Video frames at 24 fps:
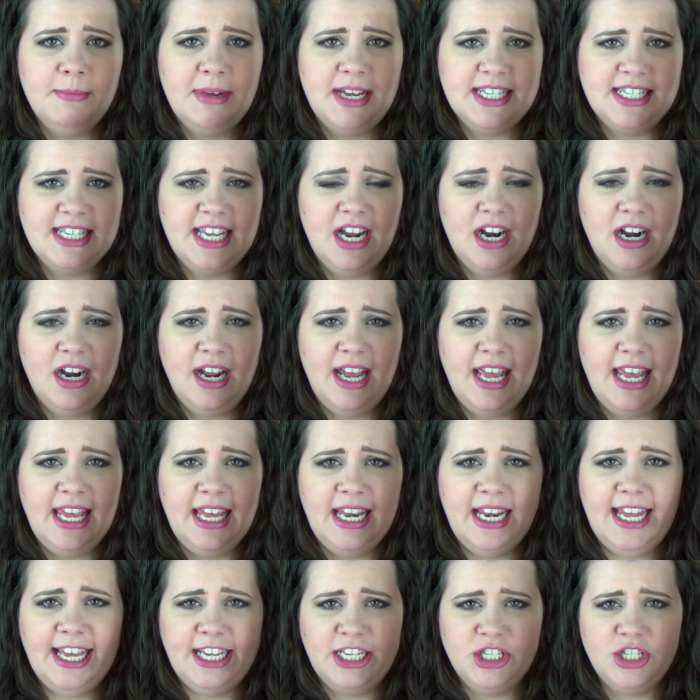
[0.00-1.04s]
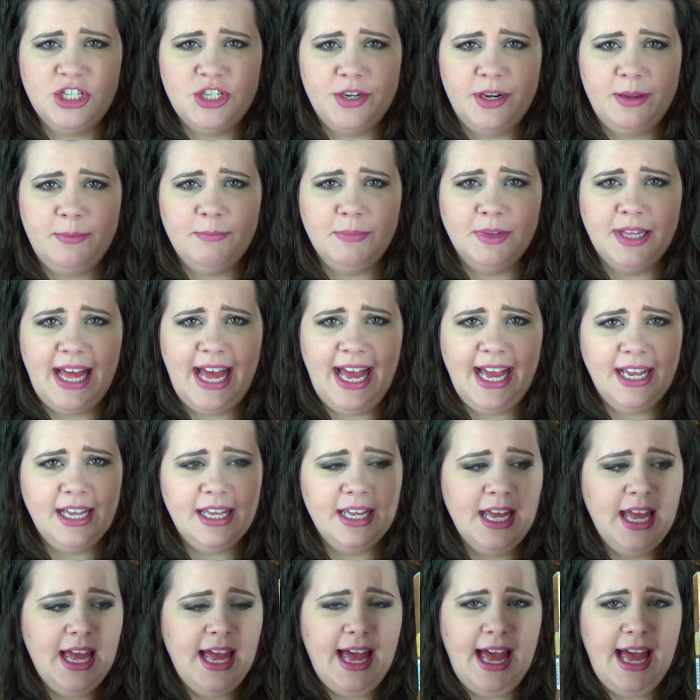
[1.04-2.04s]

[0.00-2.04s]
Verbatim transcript: Mascara in Extreme Black.